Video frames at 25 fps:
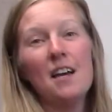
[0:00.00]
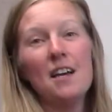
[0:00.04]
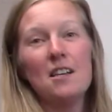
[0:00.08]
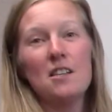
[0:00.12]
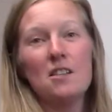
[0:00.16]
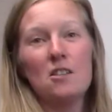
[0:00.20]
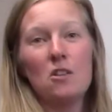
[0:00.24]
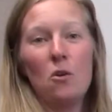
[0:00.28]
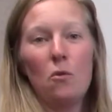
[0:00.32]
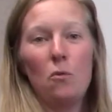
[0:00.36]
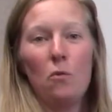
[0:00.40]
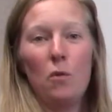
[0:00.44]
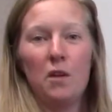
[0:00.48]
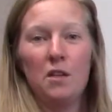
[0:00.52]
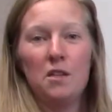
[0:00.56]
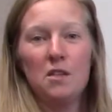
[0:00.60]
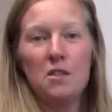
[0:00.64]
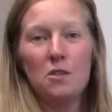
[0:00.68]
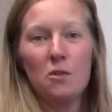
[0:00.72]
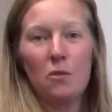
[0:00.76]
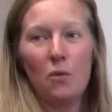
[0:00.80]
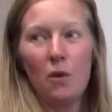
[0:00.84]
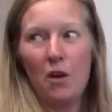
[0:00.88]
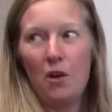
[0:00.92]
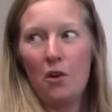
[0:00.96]
So one
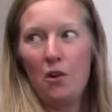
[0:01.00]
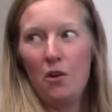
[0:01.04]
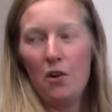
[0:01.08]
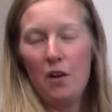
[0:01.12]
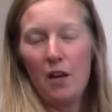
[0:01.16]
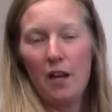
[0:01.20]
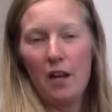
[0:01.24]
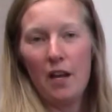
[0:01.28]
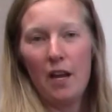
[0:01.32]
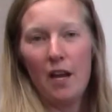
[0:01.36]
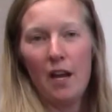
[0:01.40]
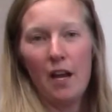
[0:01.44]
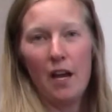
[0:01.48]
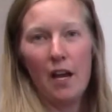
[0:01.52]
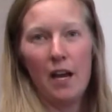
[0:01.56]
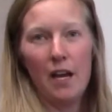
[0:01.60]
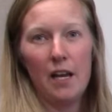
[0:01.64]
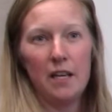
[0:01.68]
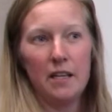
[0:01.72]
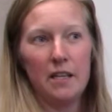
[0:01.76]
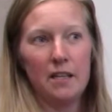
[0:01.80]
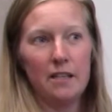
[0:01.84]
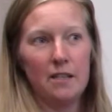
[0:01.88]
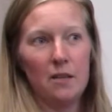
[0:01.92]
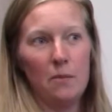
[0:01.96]
soil
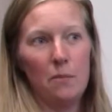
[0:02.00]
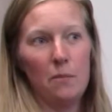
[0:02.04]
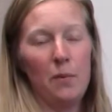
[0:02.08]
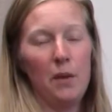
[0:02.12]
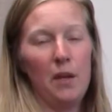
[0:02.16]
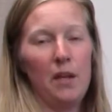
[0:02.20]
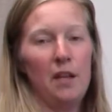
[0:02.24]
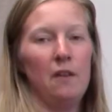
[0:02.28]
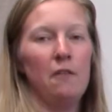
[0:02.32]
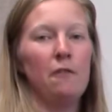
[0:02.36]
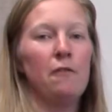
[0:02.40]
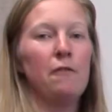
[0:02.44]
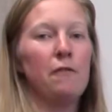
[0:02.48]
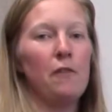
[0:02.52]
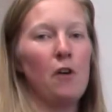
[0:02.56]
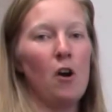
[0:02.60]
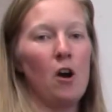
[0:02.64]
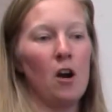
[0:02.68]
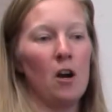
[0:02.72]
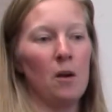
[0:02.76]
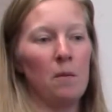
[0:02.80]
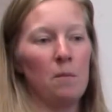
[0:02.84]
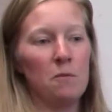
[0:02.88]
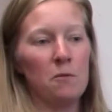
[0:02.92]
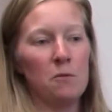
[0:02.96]
has been
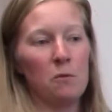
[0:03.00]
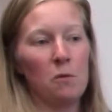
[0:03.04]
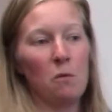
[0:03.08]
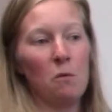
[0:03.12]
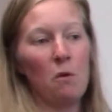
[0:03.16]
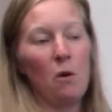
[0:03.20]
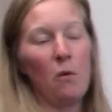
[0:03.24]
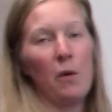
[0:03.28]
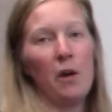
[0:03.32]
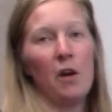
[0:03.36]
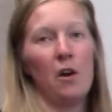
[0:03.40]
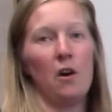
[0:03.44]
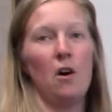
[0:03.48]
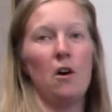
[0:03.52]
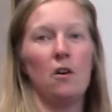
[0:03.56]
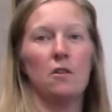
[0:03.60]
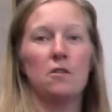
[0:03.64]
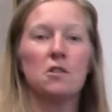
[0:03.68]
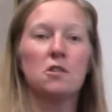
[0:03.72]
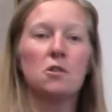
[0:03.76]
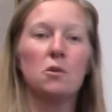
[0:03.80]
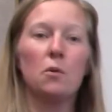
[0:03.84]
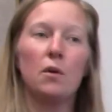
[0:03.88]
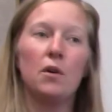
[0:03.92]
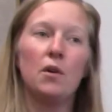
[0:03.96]
farmed with what we call
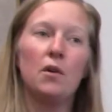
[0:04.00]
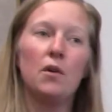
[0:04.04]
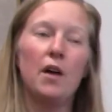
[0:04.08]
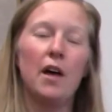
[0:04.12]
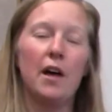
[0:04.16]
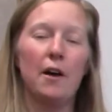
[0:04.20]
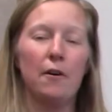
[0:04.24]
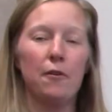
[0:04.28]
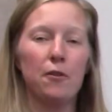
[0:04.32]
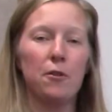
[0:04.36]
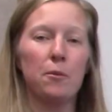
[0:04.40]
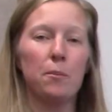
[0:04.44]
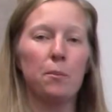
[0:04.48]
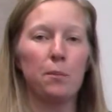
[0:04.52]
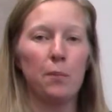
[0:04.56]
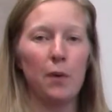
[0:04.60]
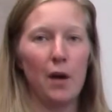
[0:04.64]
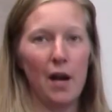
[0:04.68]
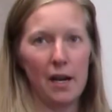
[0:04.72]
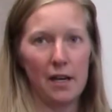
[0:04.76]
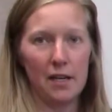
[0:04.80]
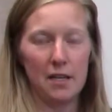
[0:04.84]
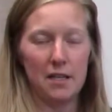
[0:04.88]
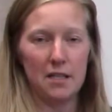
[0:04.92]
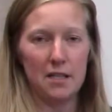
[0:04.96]
soil health
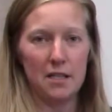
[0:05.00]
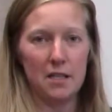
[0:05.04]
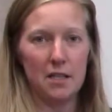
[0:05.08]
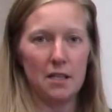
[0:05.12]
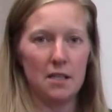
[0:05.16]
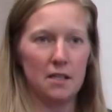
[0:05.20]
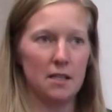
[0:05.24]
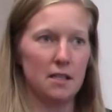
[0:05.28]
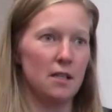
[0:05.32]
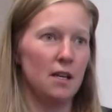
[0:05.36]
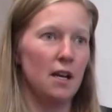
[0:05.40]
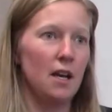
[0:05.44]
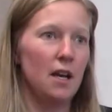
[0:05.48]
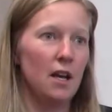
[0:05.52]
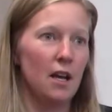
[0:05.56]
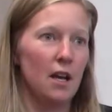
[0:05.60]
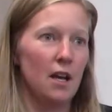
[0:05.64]
practices.